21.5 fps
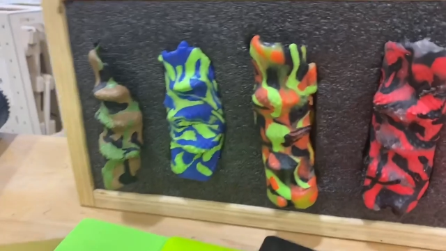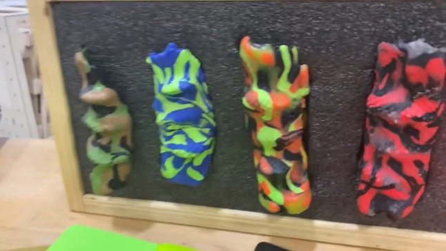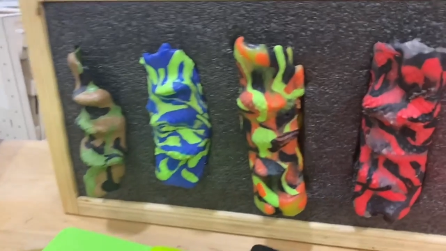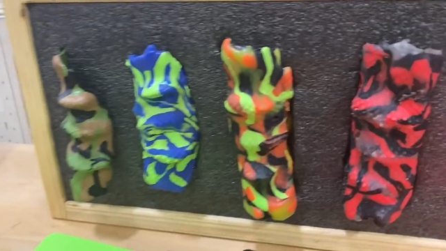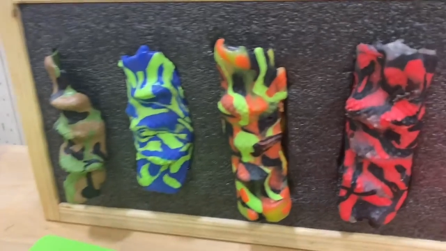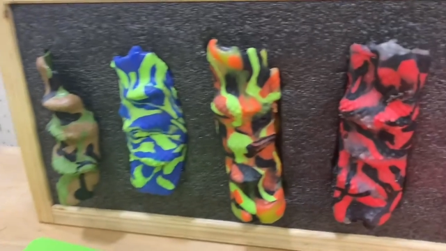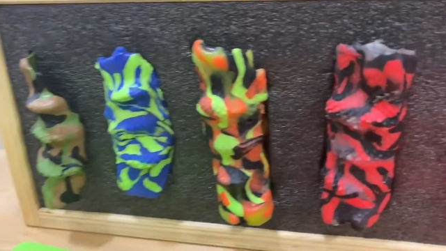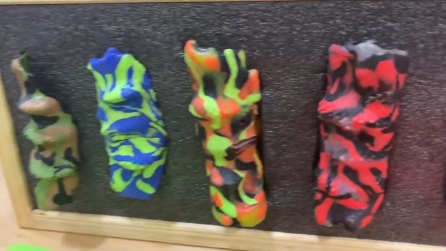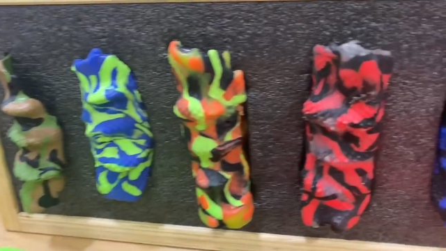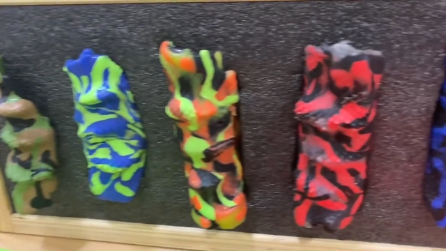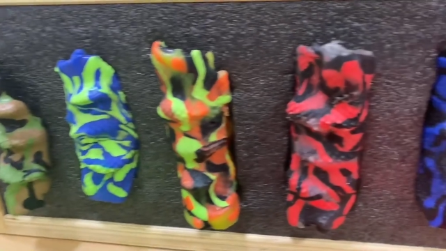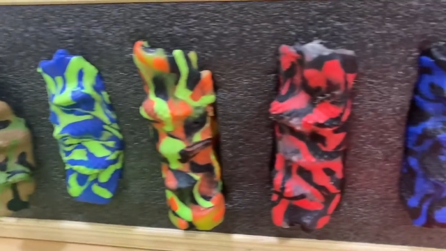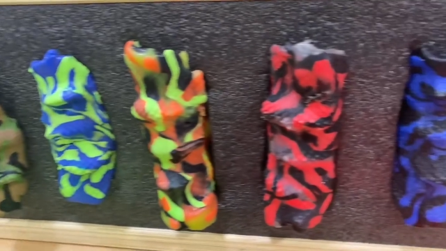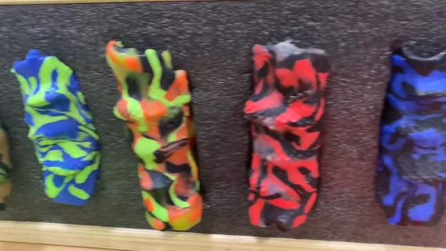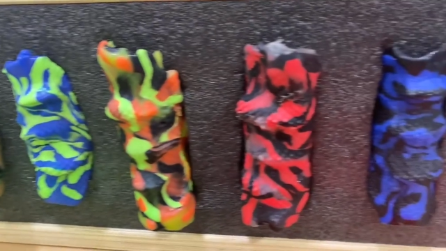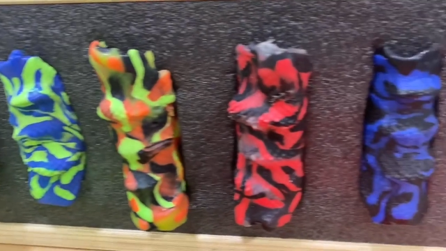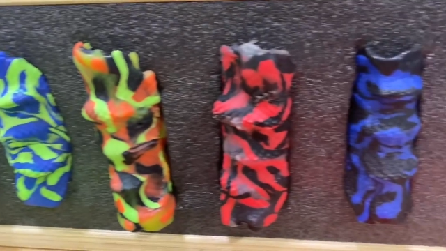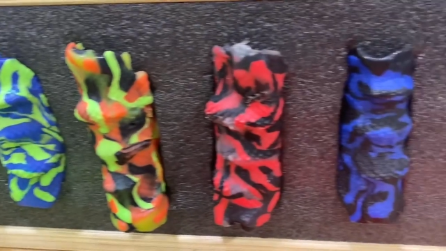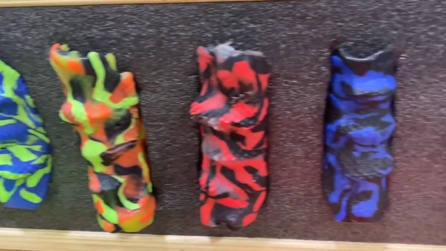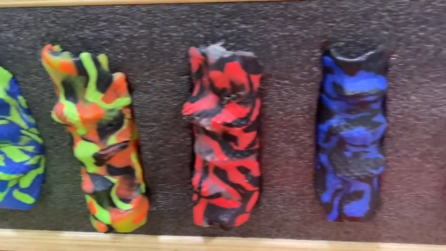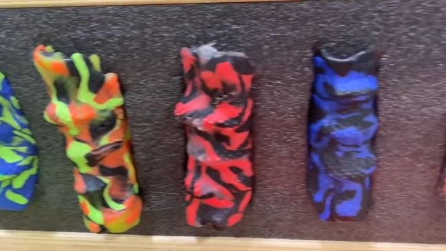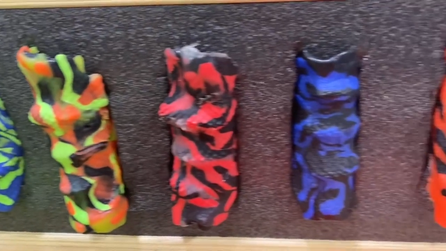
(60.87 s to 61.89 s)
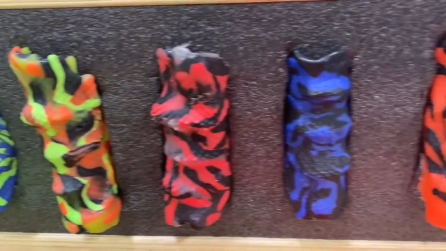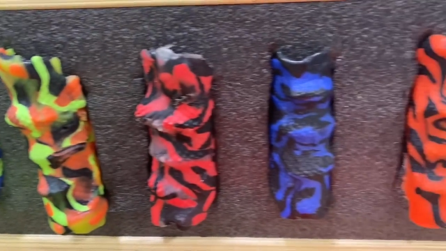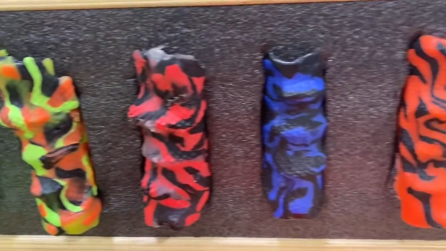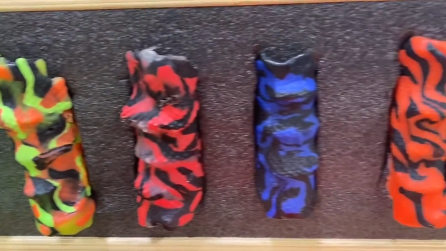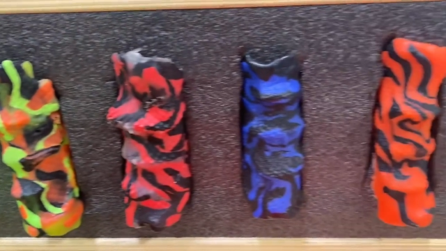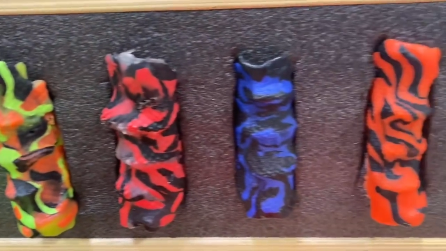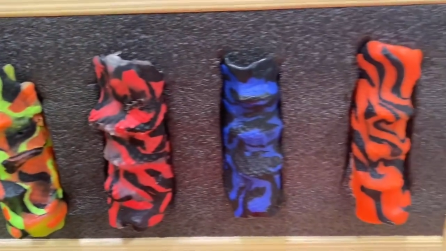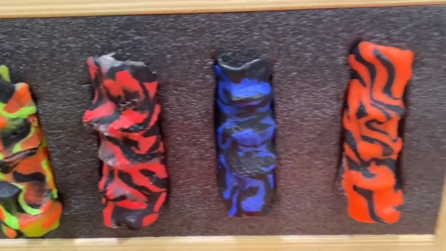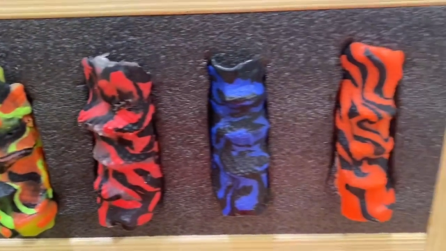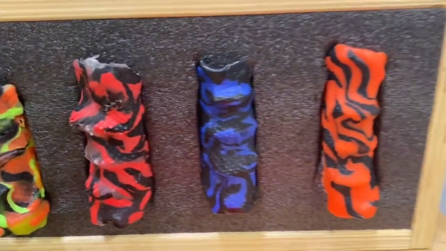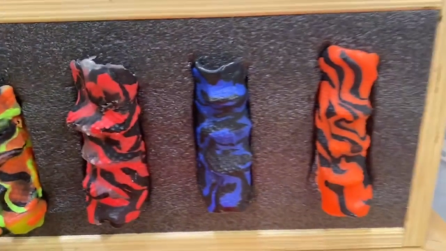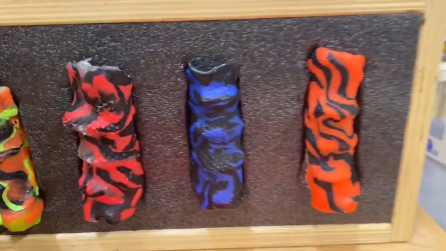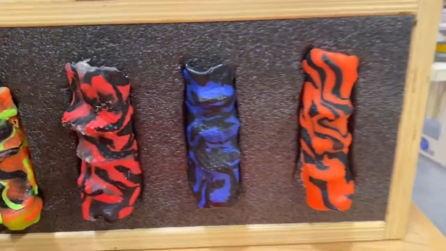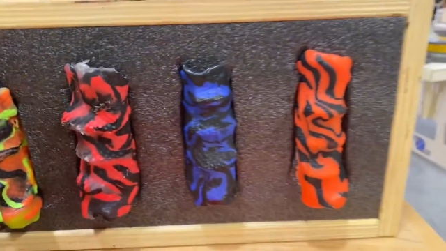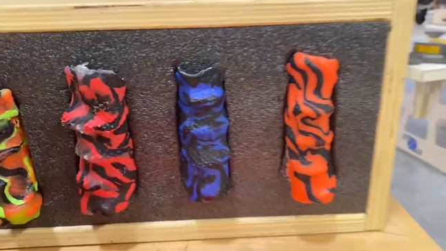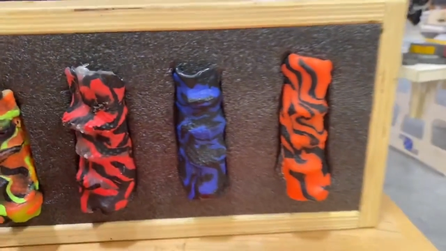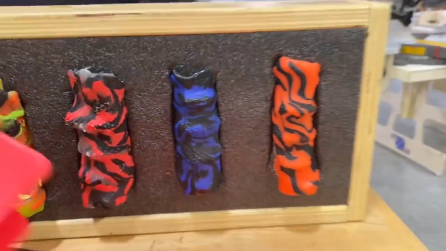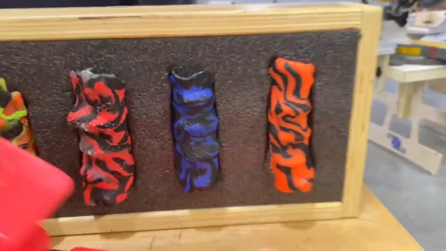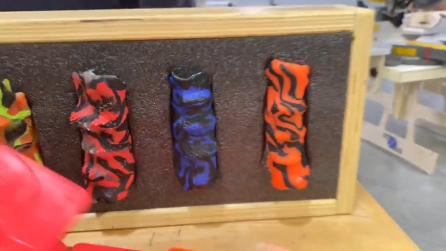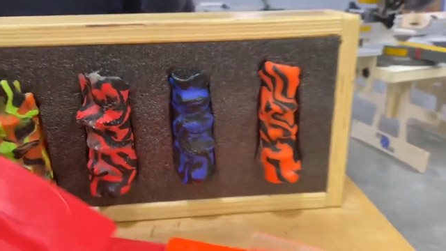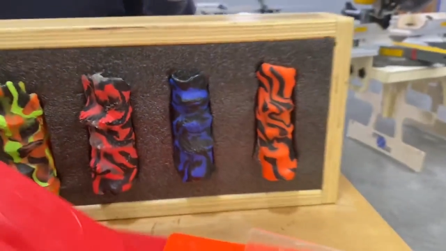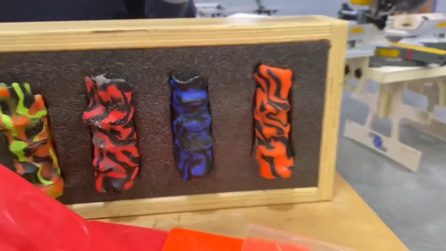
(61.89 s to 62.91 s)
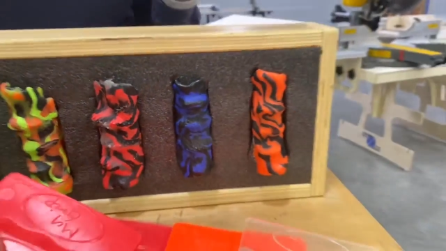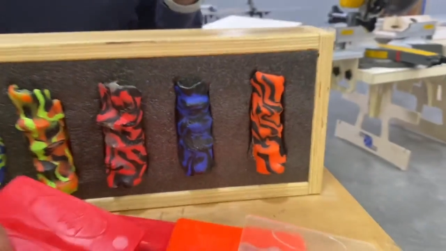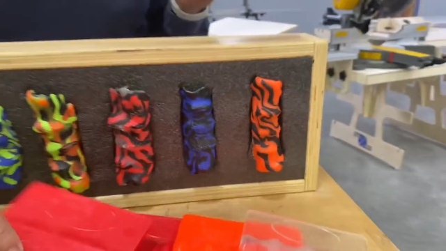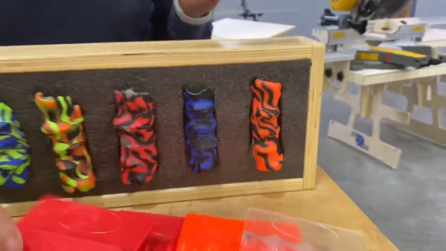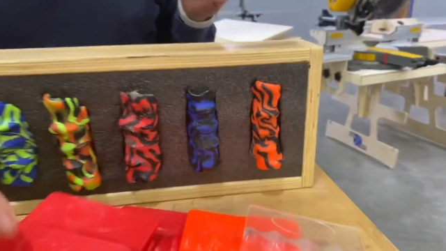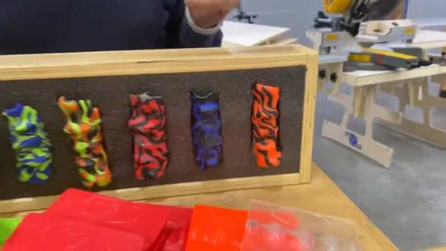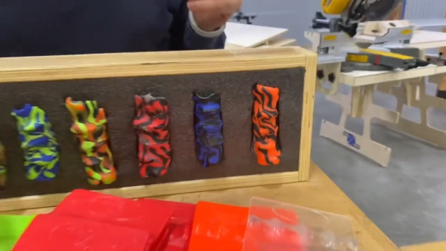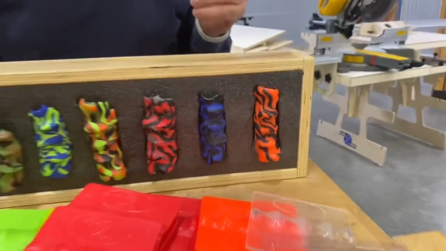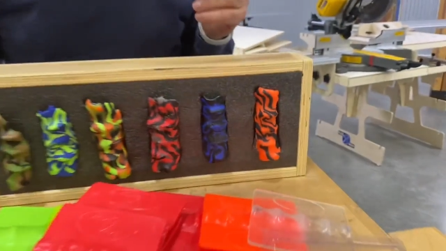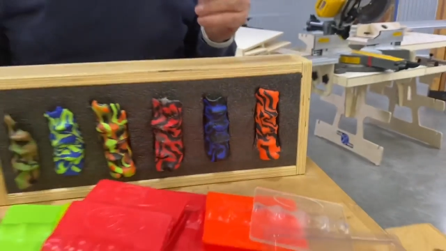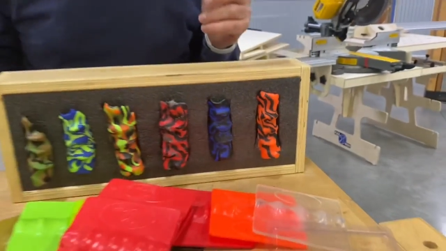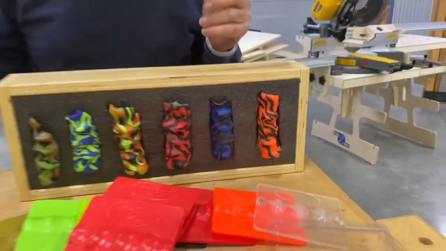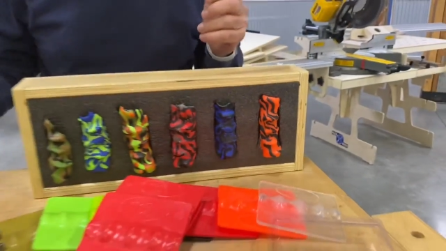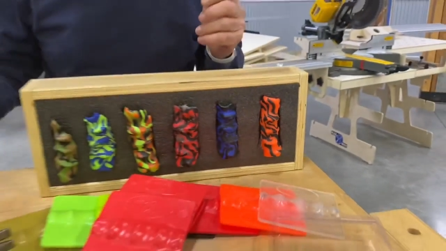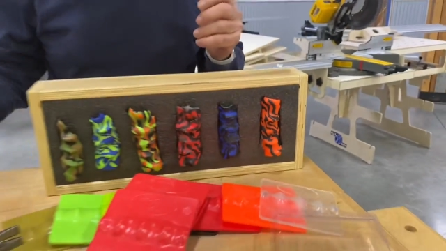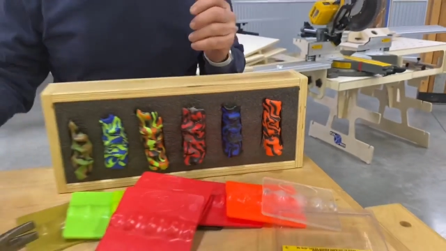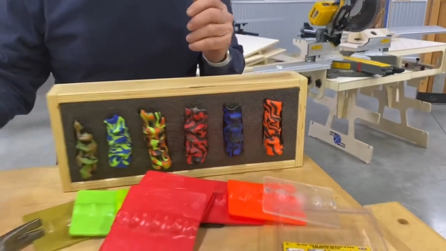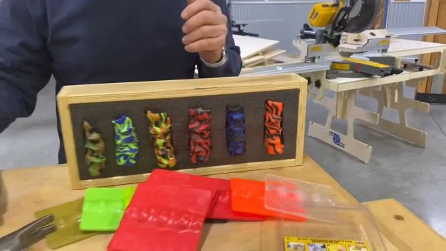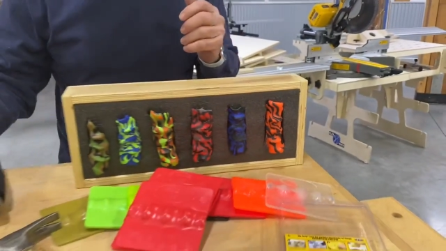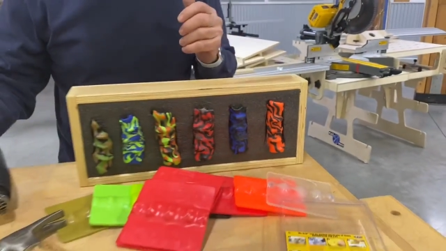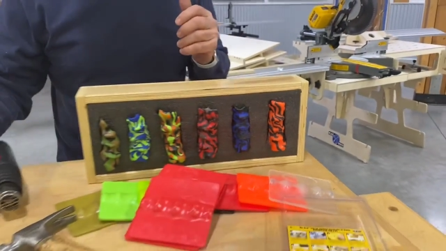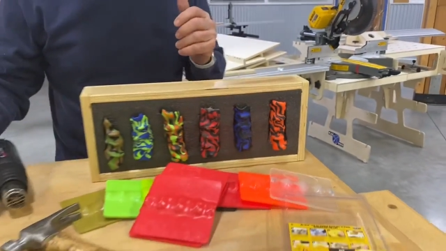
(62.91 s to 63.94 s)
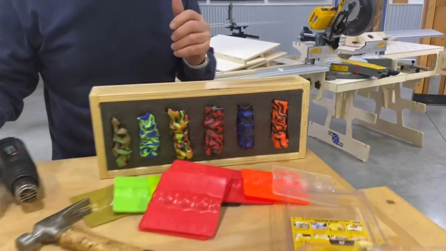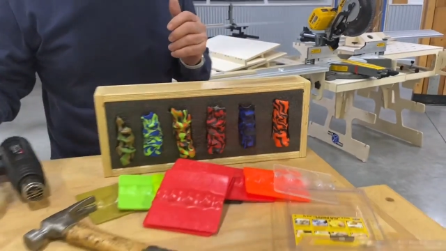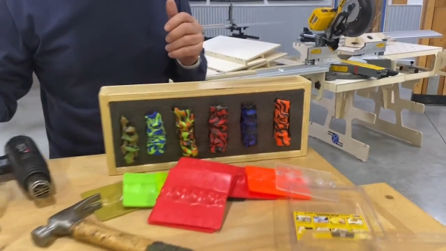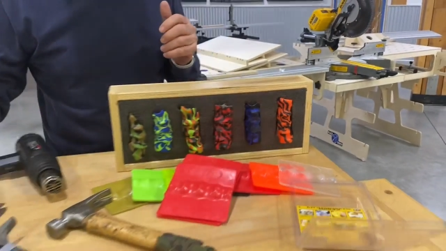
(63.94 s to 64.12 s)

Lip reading: (no speaker visible)